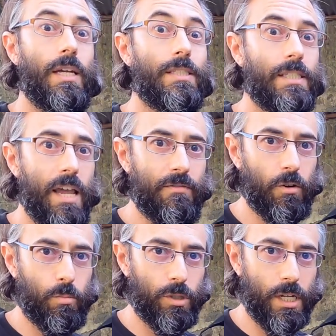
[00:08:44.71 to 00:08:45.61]

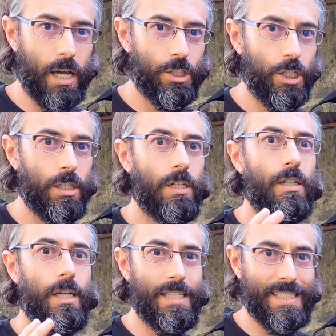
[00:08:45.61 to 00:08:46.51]
Safer protection
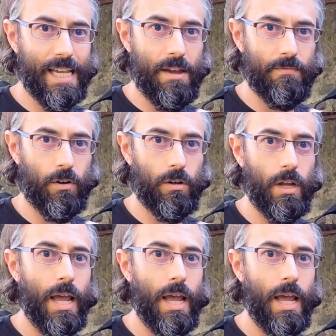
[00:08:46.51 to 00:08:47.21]
is safer.